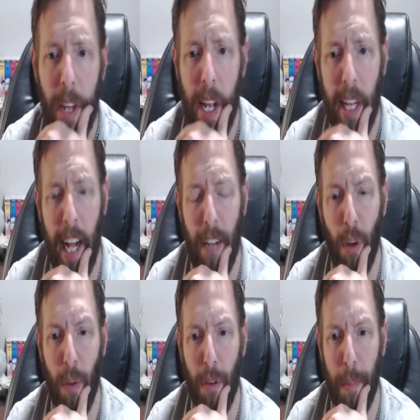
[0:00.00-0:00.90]
that's
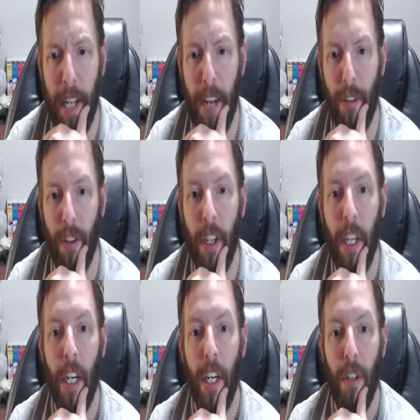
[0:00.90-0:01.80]
always a potential.
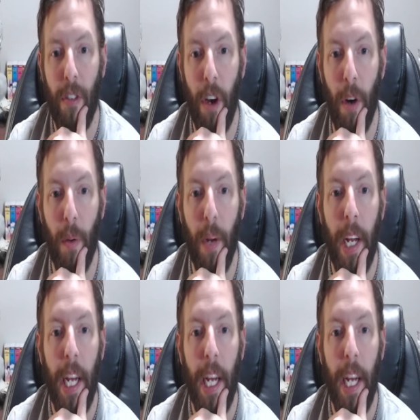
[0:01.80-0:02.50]
So,